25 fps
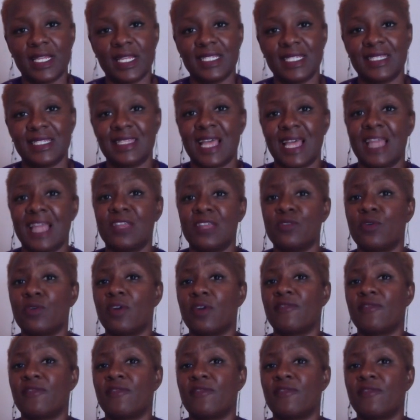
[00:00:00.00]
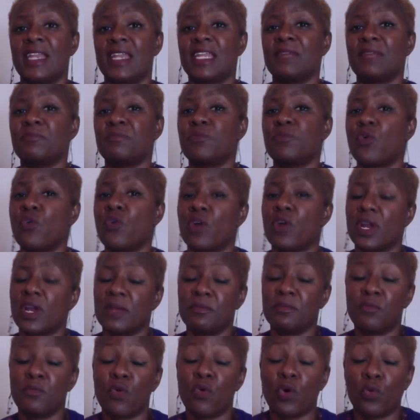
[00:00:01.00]
is that you are finding more
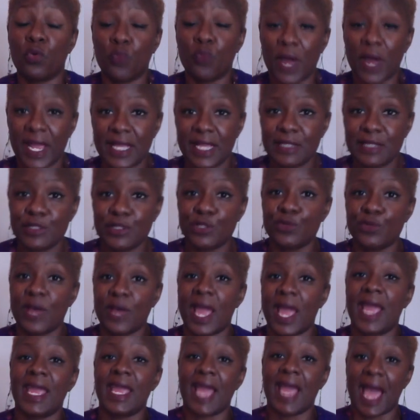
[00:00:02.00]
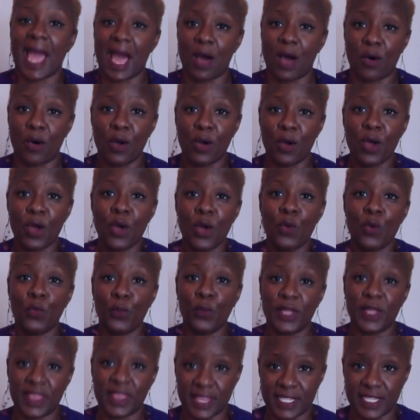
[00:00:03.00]
and more ways to hang out
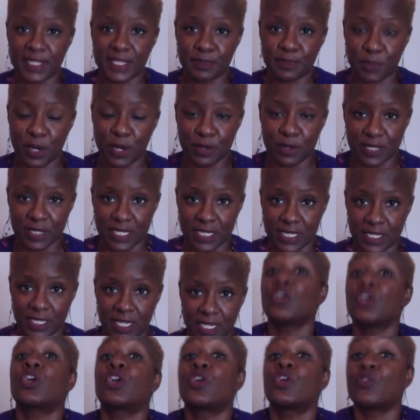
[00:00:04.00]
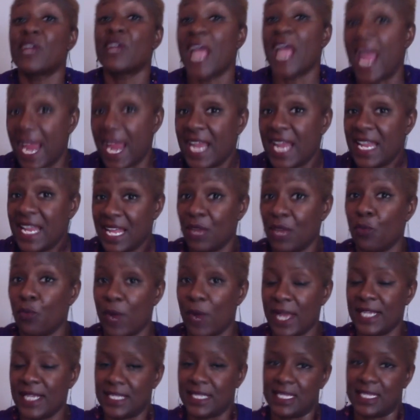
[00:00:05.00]
with this person creating
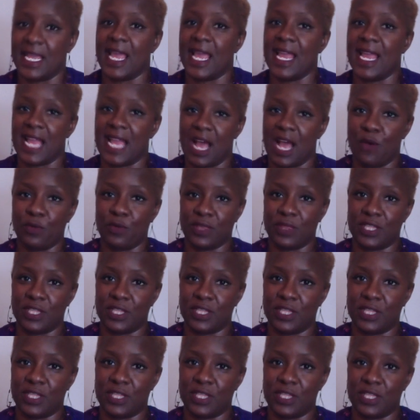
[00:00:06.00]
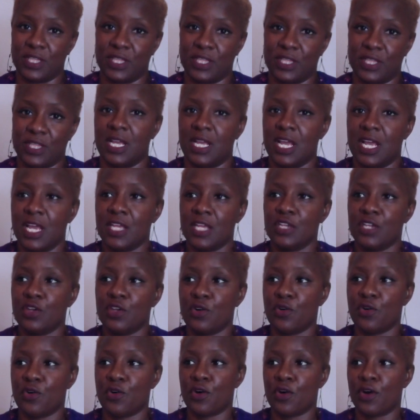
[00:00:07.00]
ways to hang out with this person.
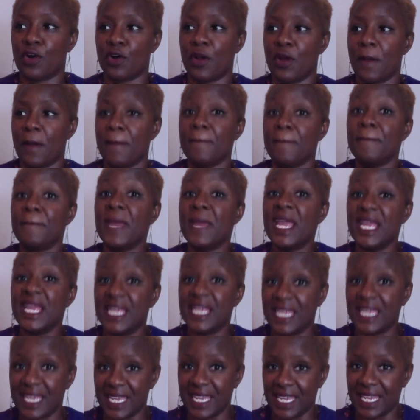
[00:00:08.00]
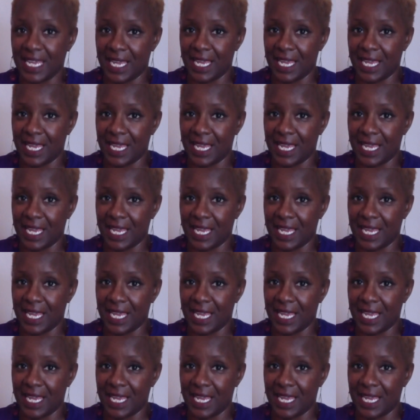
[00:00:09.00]
You're making